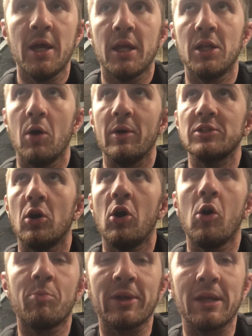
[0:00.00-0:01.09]
You know, it's
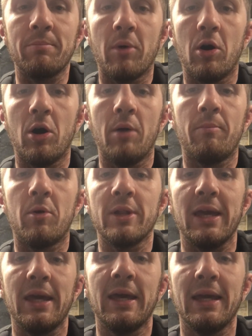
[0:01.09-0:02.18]
all bringing more
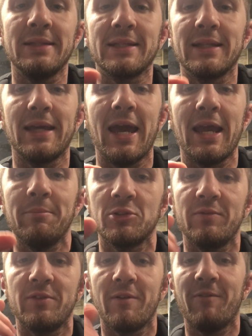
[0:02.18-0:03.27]
money into the game. So
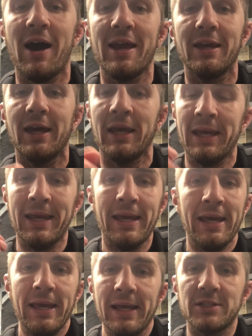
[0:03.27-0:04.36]
if you're a fighter,
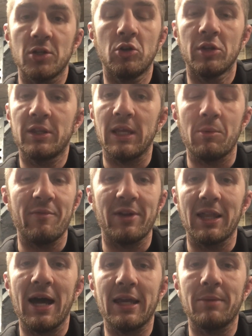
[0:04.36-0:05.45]
it's a good thing. Whether you
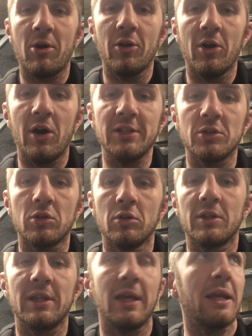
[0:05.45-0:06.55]
like them or not, it's a
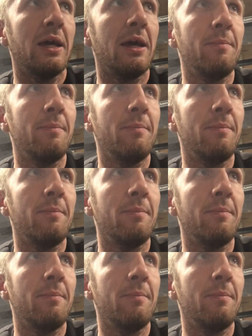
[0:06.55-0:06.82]
good thing.